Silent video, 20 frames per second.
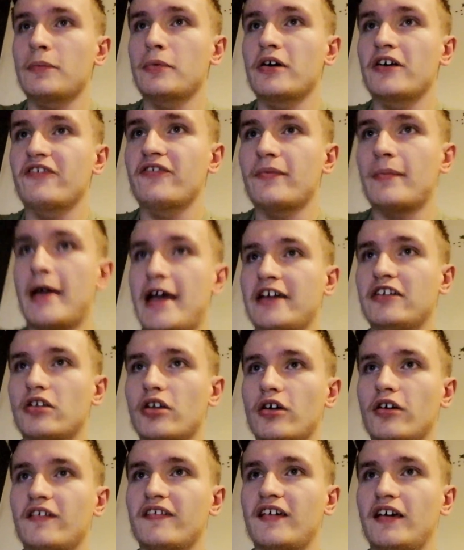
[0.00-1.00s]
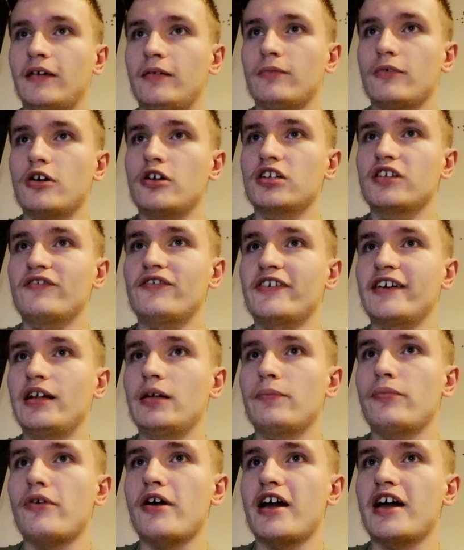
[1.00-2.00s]
but I've made those like olive
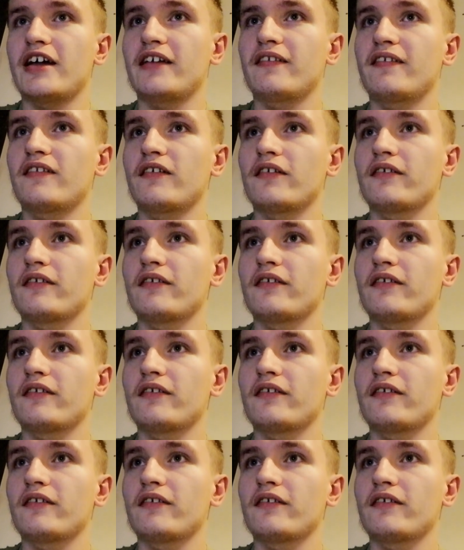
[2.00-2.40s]
oil breads,